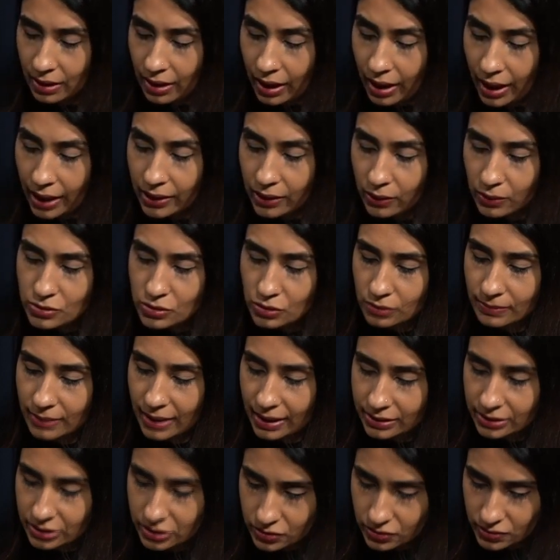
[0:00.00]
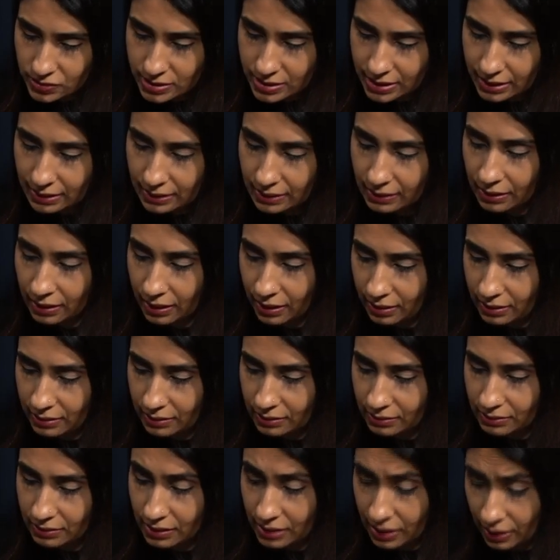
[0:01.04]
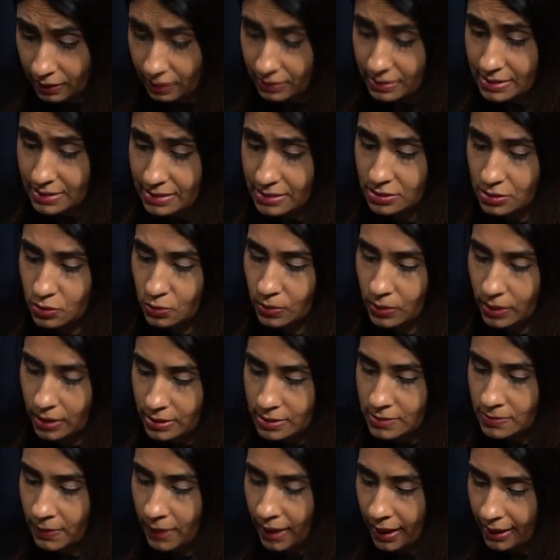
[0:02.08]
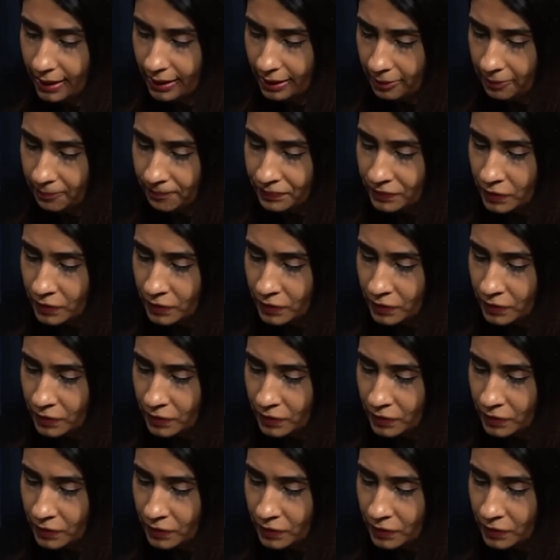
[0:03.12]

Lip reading: I also manage to steal a glance towards Bhai,